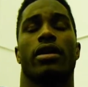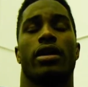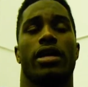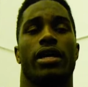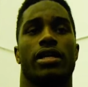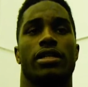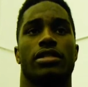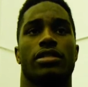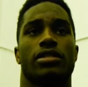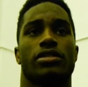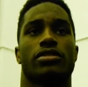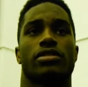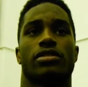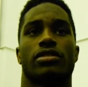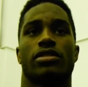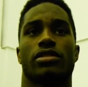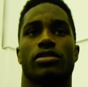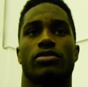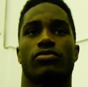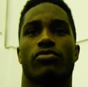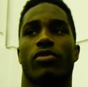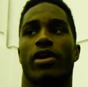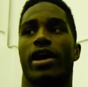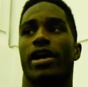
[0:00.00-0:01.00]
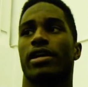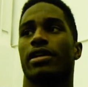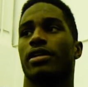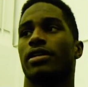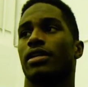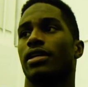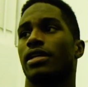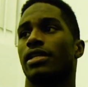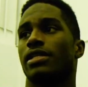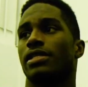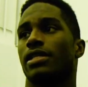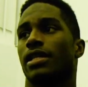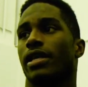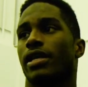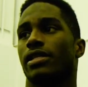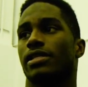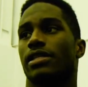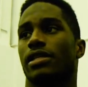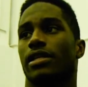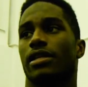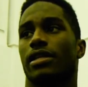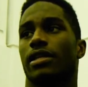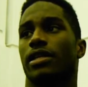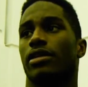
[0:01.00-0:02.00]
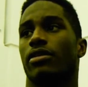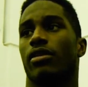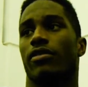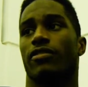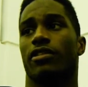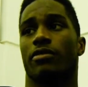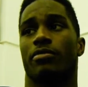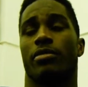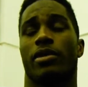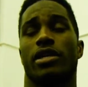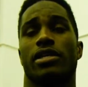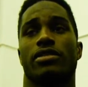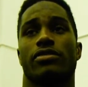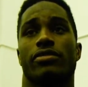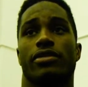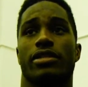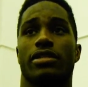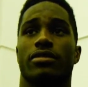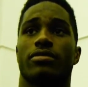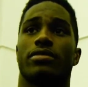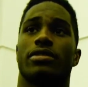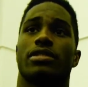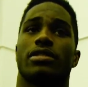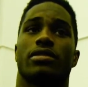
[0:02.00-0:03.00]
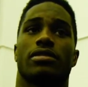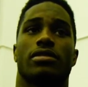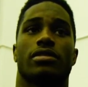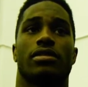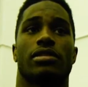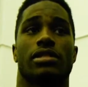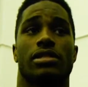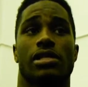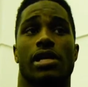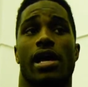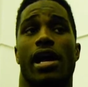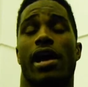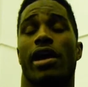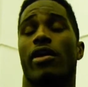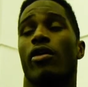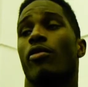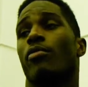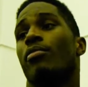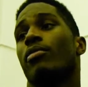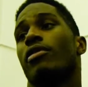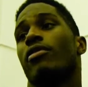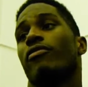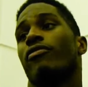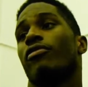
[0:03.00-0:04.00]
and just riding into East Lansing, getting off the bus, really was an eye opener.